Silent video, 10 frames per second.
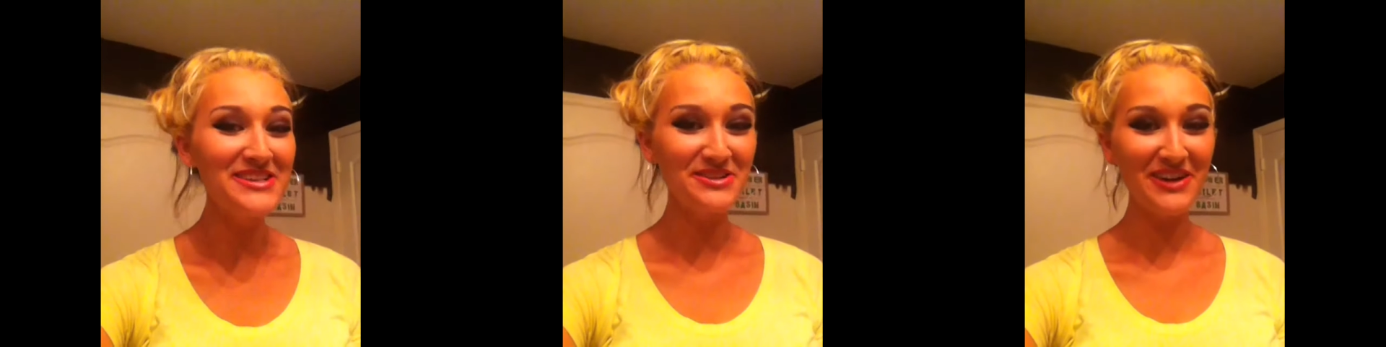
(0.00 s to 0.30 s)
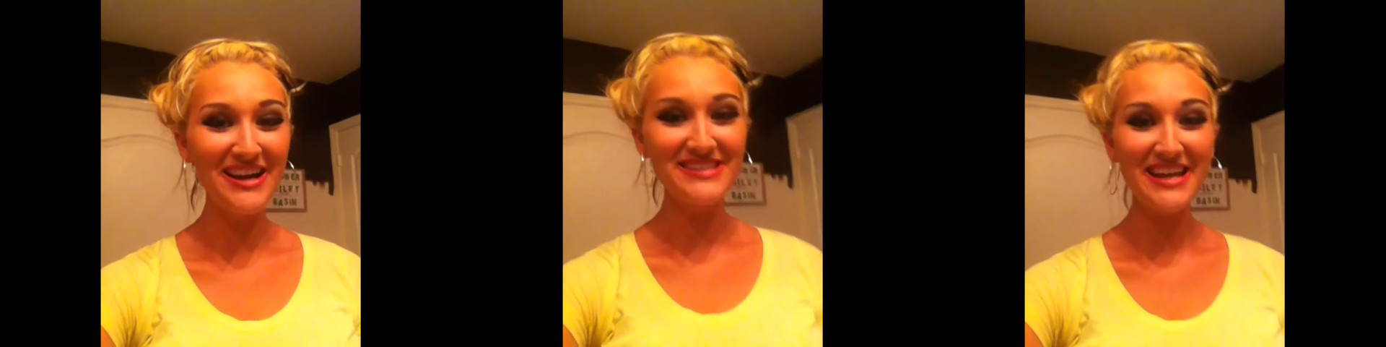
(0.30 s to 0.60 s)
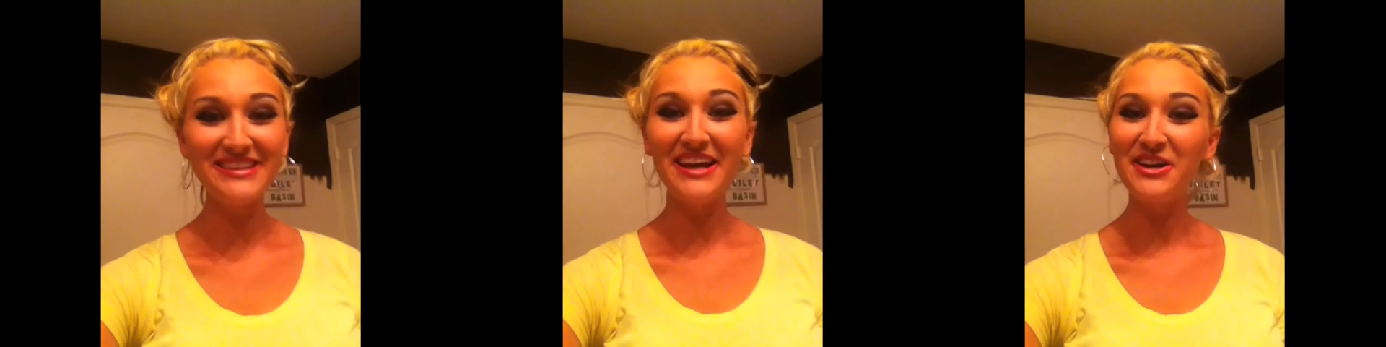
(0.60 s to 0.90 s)
that to
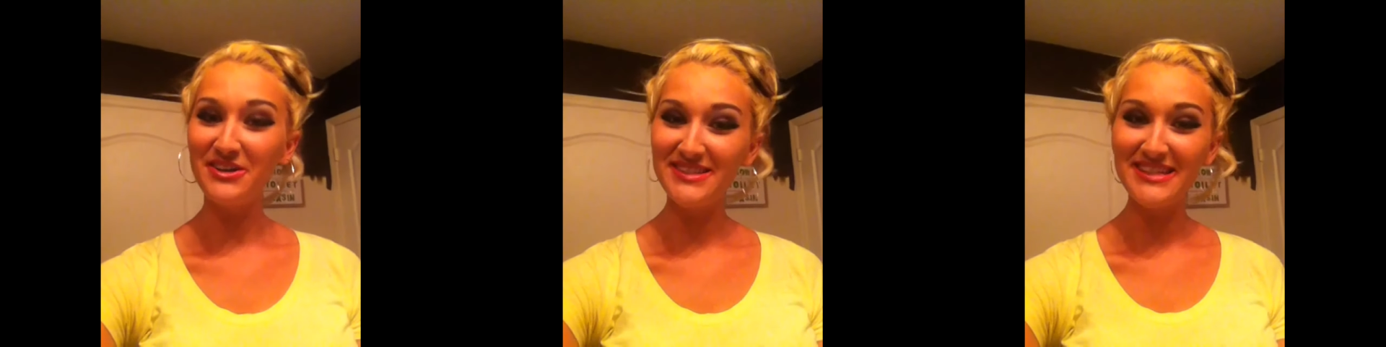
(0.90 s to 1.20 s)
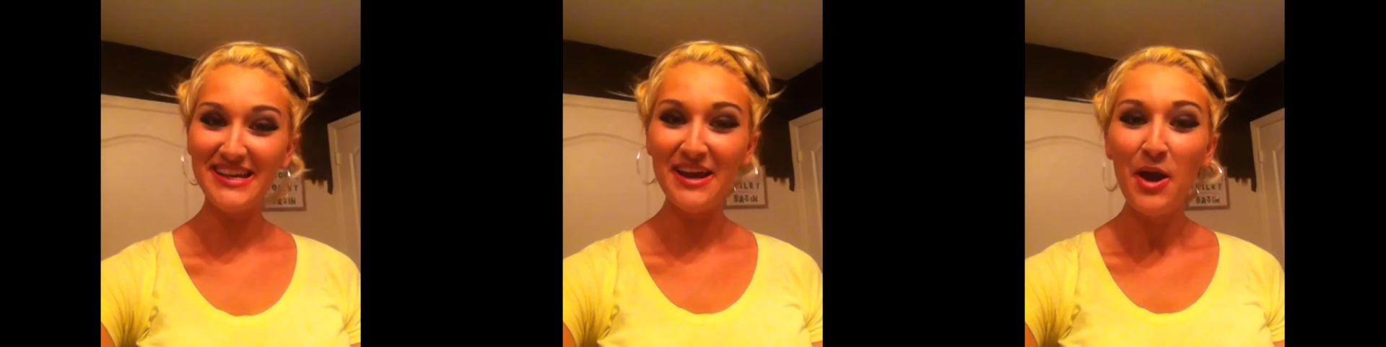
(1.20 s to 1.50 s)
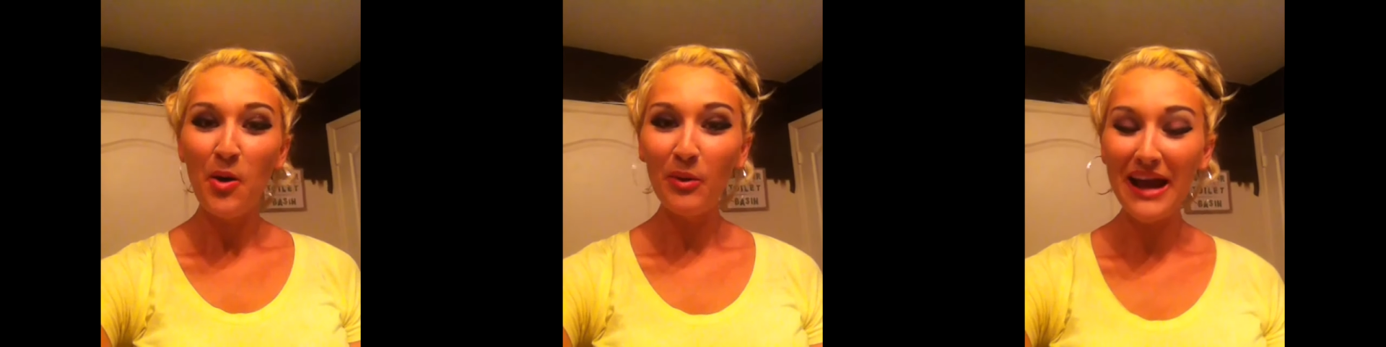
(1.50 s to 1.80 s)
rest and let y'all see
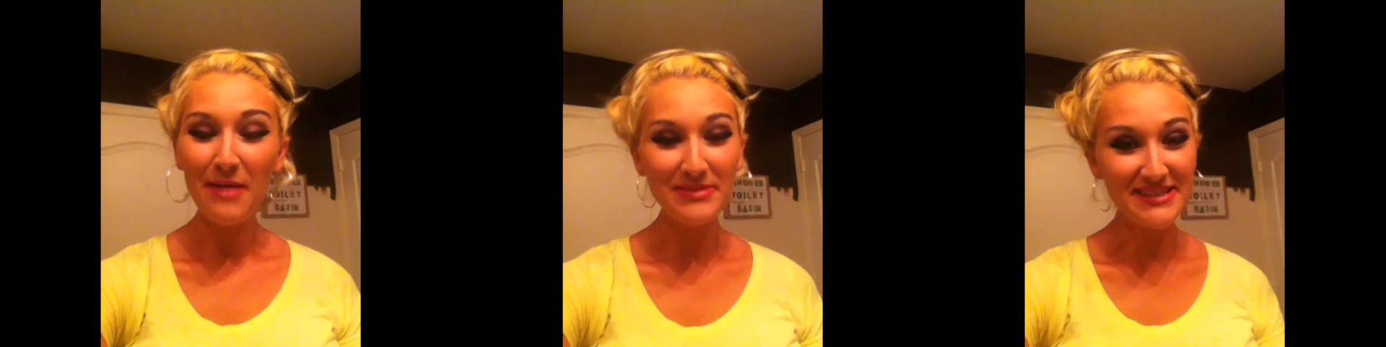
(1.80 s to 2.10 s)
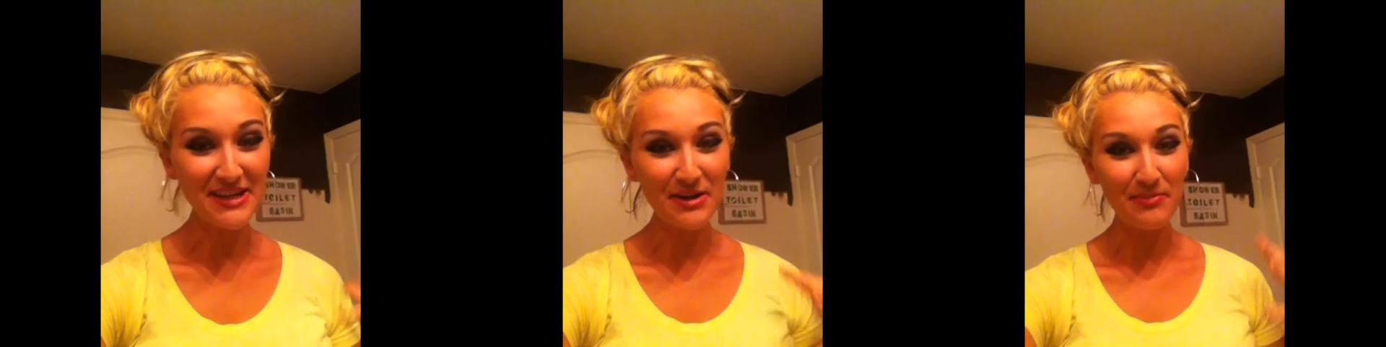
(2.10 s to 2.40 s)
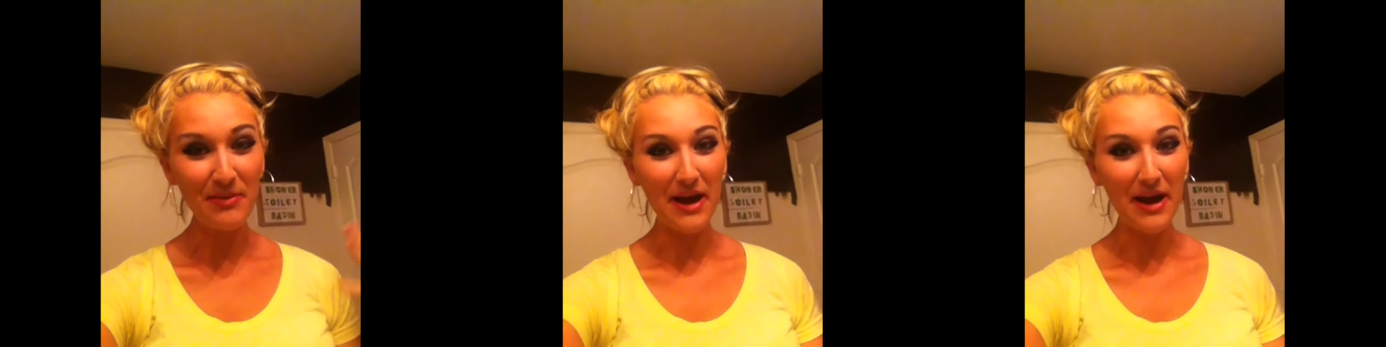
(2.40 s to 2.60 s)
what happens here,